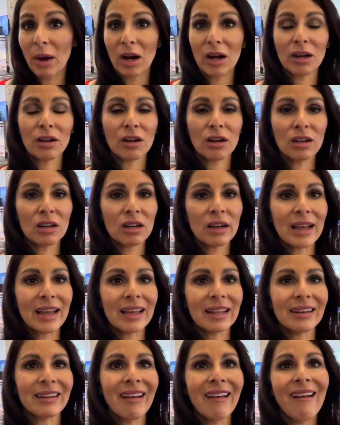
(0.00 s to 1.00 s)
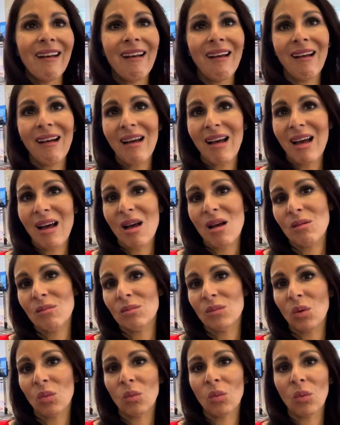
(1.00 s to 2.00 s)
Parker and
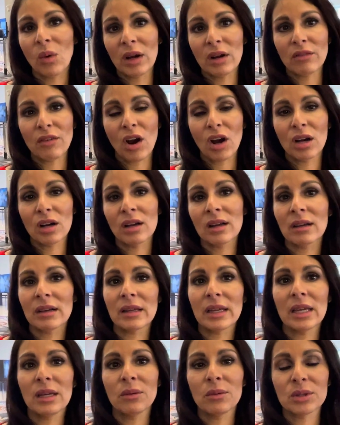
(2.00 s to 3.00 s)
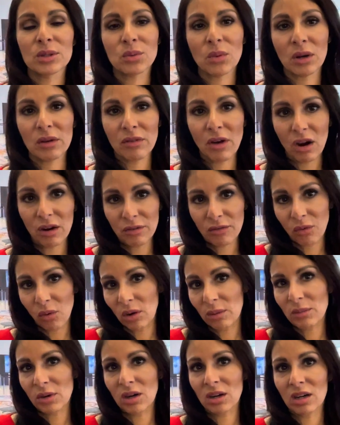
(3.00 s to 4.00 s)
um, one of our, he was one of our
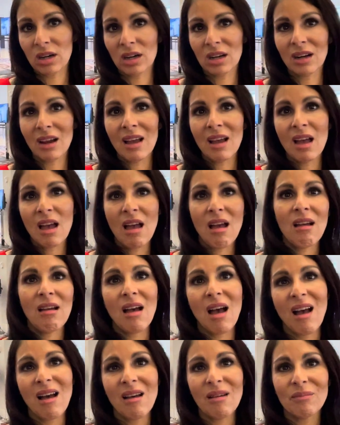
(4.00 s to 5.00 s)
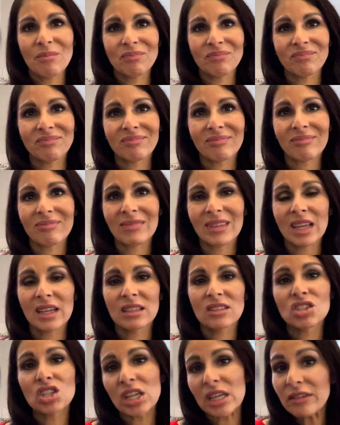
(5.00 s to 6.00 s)
former
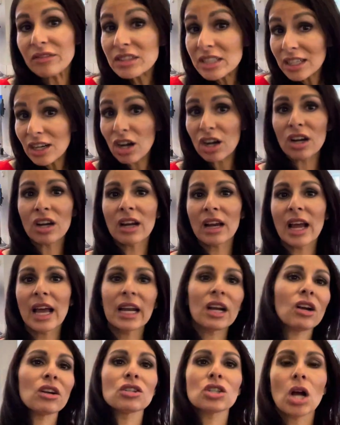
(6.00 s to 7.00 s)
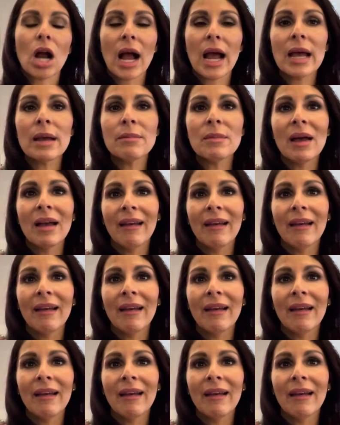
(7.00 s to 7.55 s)
um, chiefs in our in our tribe.